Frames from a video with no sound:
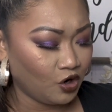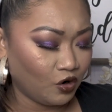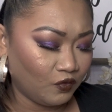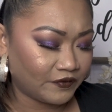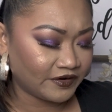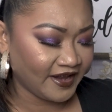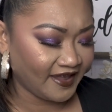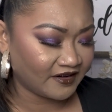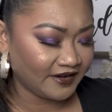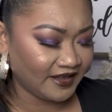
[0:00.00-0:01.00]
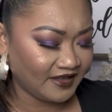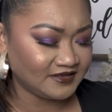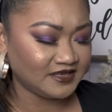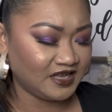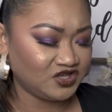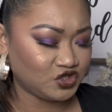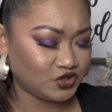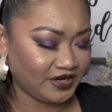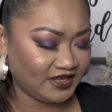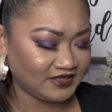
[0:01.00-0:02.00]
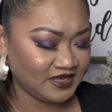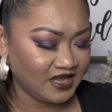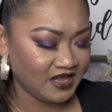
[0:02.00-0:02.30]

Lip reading: over hair ends and strands.